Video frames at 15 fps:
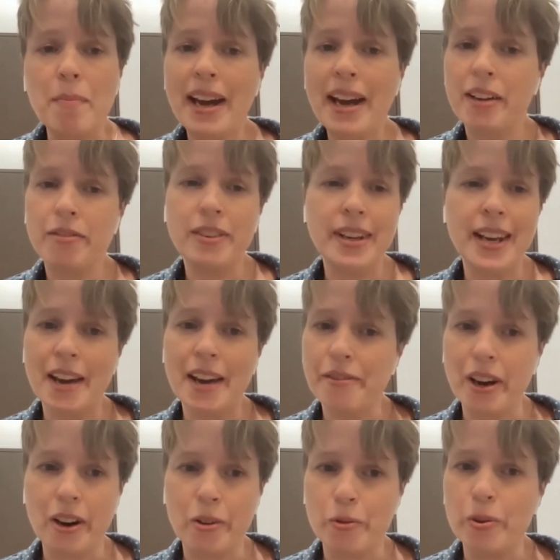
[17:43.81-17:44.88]
and Mac have
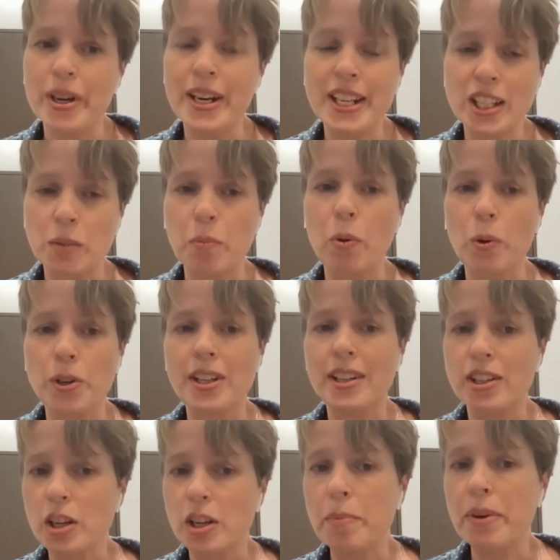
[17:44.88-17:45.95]
never really
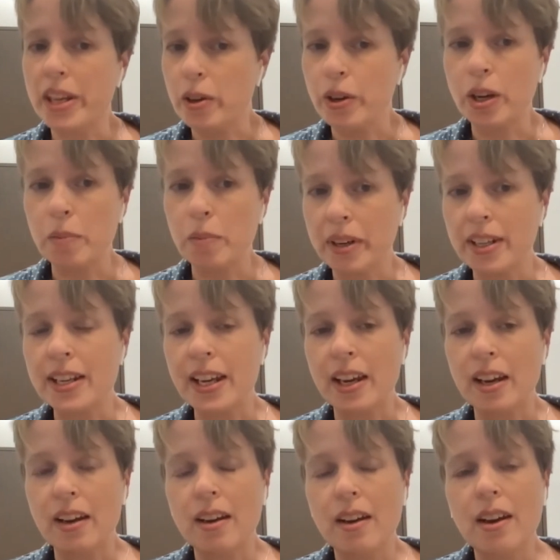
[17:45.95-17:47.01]
supported the GPU
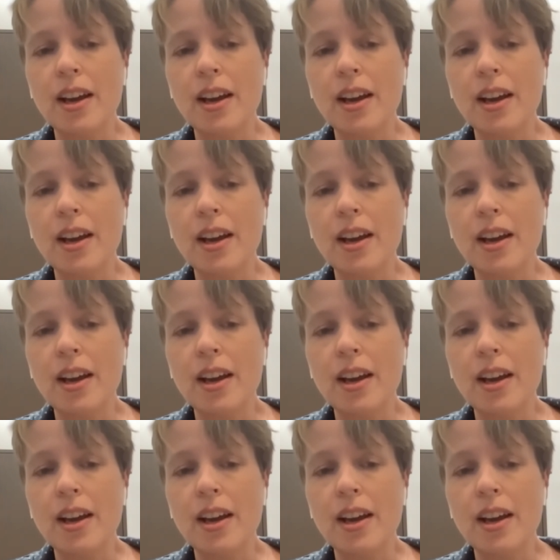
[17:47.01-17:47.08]
community.